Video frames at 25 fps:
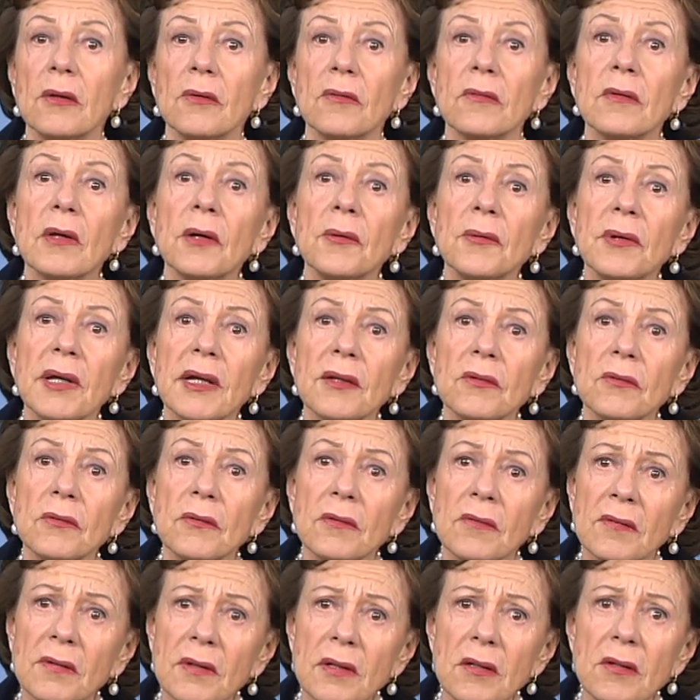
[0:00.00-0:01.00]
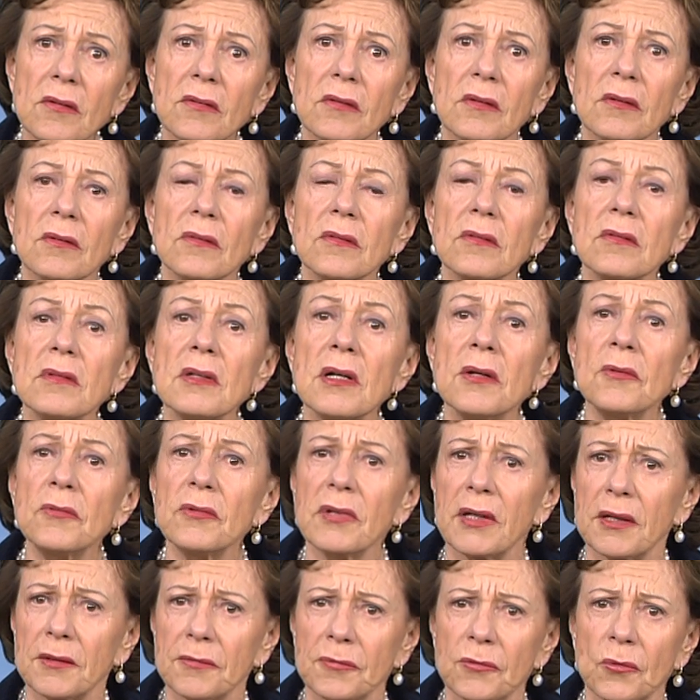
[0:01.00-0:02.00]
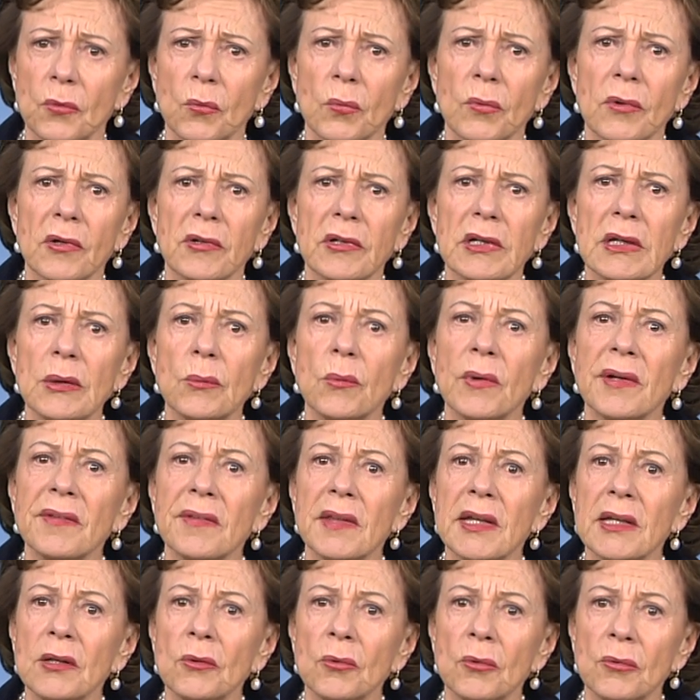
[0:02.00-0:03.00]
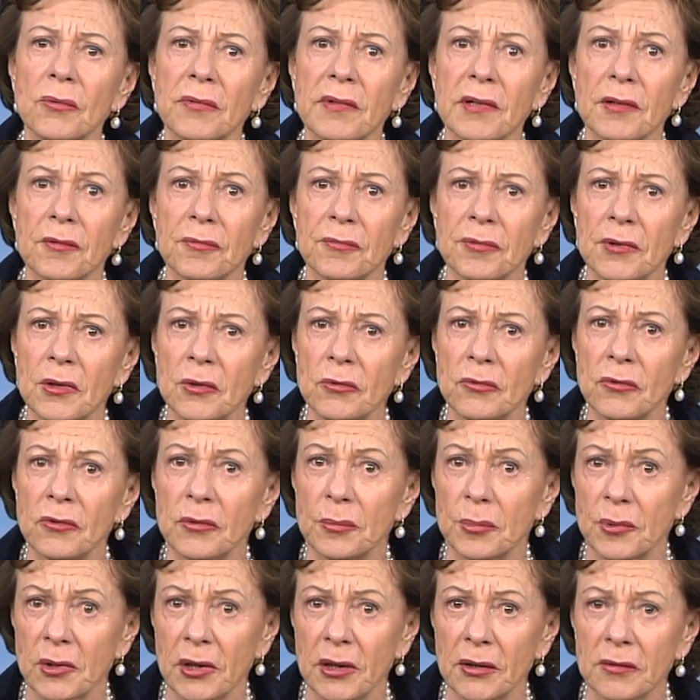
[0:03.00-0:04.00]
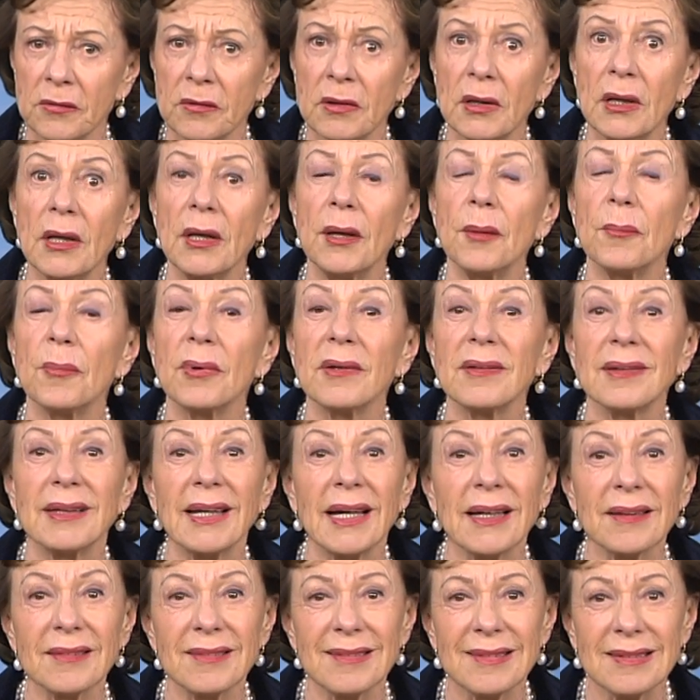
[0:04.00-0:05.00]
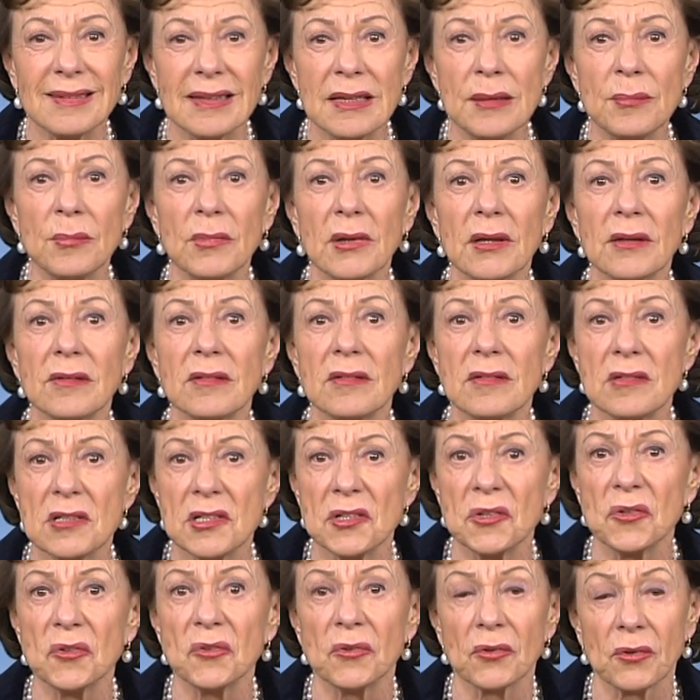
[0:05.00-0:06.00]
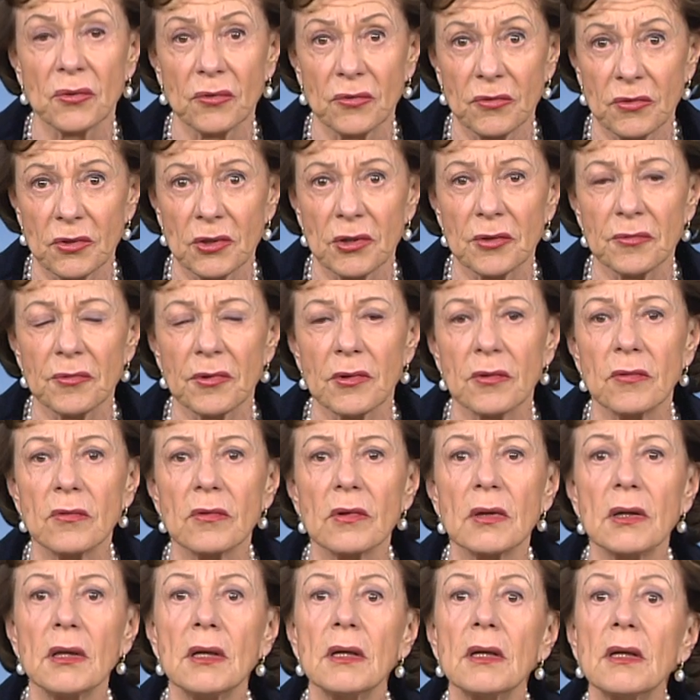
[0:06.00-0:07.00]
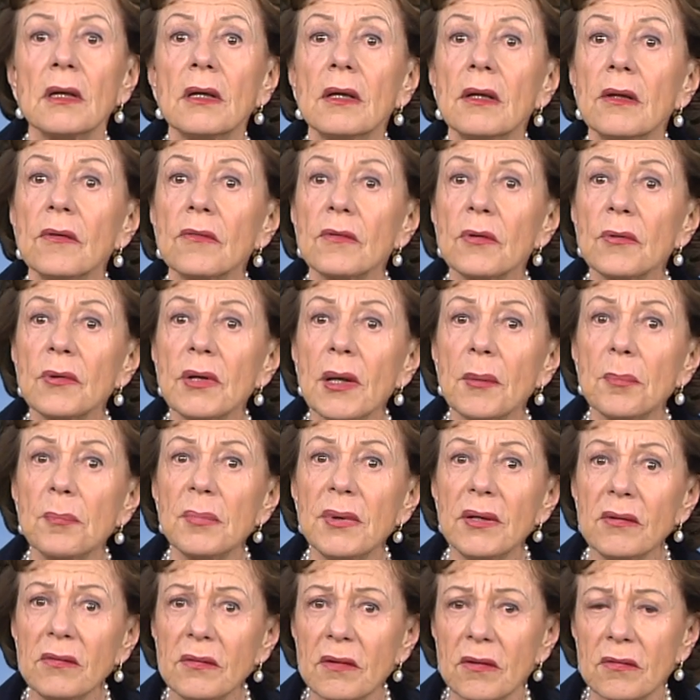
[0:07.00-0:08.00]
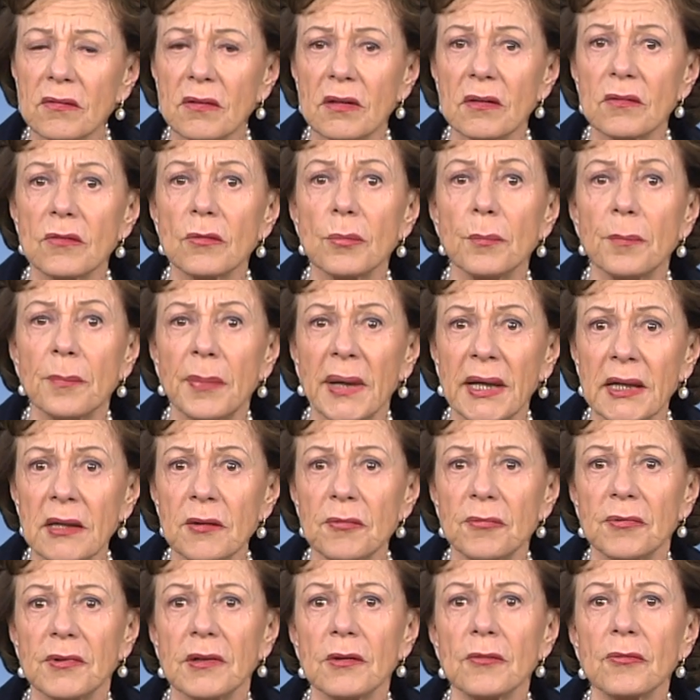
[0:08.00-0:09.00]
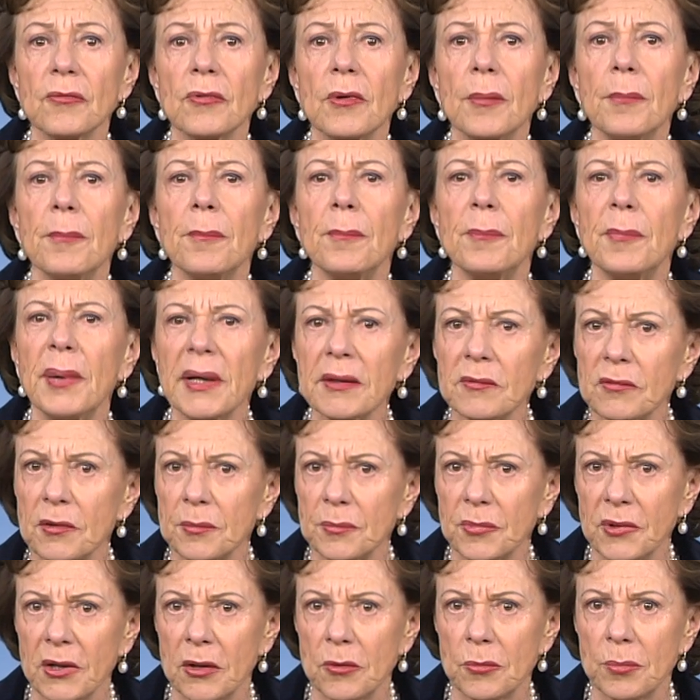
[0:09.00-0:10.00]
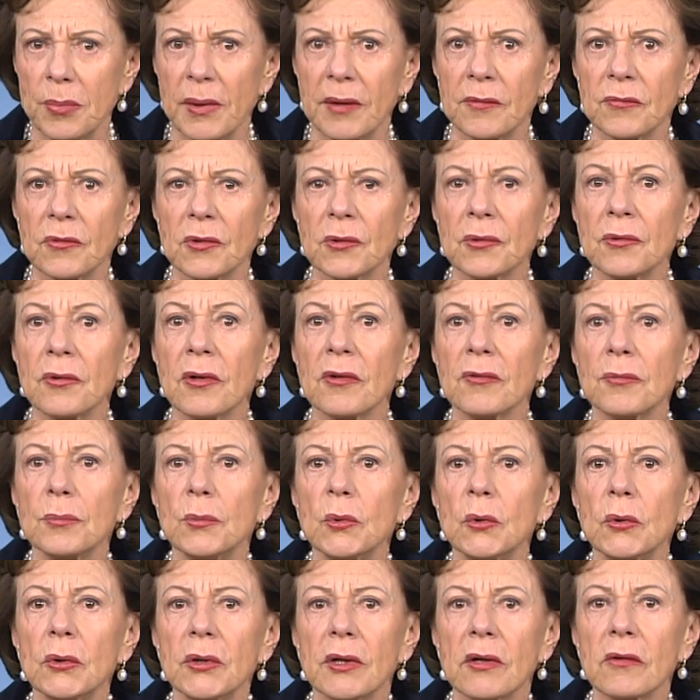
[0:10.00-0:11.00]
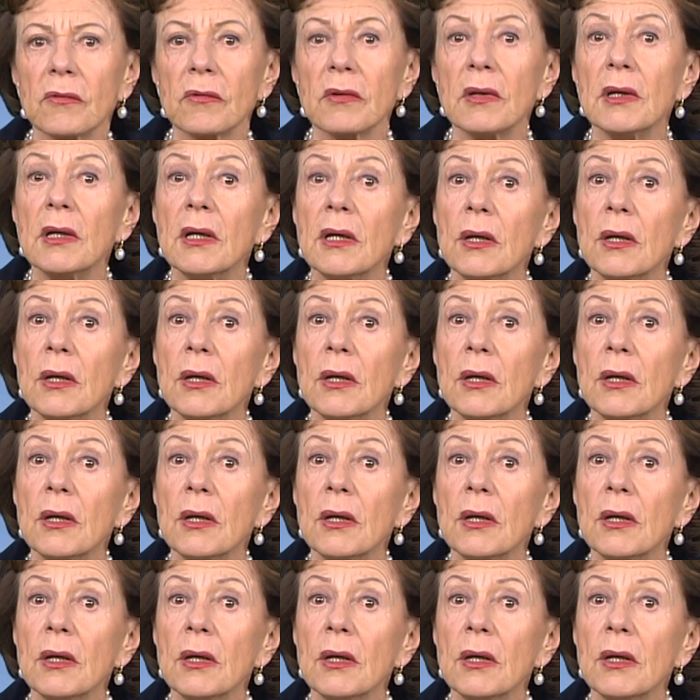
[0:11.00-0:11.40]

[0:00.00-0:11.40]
so that citizens don't have to worry when they use their phones abroad, but get seamless digital service, so that businesses benefit from better broadband across borders